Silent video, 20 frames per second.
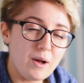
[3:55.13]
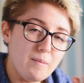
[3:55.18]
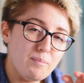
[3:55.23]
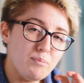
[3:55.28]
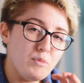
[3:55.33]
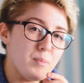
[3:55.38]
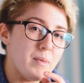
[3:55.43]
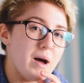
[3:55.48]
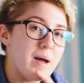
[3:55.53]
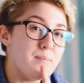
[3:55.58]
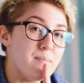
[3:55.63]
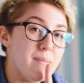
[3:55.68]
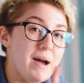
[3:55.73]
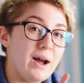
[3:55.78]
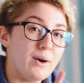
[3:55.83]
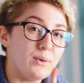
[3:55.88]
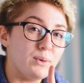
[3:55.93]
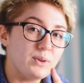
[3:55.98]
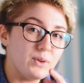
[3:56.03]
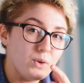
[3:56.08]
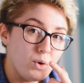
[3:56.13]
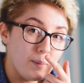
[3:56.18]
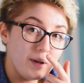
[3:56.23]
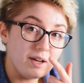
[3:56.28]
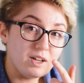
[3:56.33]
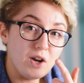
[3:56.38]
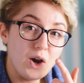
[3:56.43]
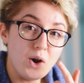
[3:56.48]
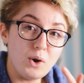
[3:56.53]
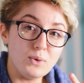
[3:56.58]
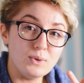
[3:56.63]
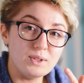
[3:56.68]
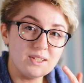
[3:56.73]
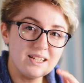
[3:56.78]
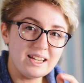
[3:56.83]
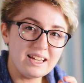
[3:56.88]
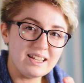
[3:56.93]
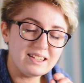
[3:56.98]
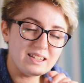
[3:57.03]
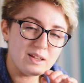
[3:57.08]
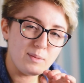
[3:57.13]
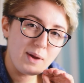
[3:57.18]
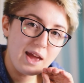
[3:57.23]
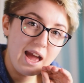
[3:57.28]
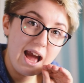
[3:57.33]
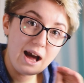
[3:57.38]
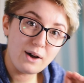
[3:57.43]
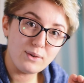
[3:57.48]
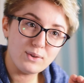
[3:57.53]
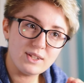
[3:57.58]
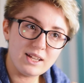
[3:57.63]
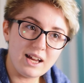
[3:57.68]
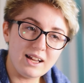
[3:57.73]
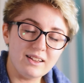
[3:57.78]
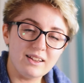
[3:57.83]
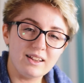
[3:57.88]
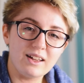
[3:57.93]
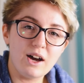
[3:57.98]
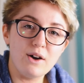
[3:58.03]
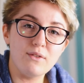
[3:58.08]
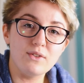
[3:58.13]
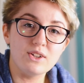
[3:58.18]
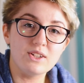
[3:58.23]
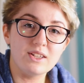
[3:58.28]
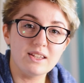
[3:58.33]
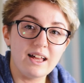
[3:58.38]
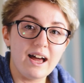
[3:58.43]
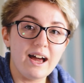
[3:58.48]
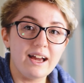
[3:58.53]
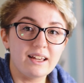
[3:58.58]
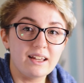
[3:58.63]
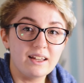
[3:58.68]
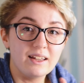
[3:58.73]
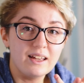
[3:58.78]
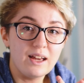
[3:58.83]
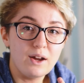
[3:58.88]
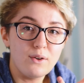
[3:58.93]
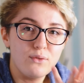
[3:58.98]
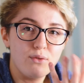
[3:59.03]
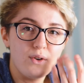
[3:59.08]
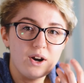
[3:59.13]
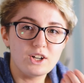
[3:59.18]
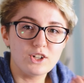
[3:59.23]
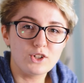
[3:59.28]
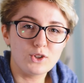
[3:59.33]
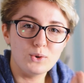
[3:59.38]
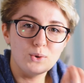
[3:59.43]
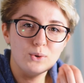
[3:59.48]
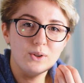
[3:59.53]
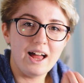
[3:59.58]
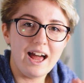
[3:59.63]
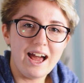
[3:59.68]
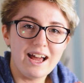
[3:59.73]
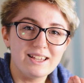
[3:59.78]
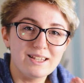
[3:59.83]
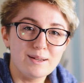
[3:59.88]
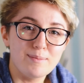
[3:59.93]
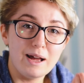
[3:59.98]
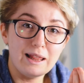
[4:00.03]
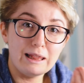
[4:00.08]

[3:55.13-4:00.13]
but my mouth or my nose needs to be outside of the covers so that I can get fresh, cool air to my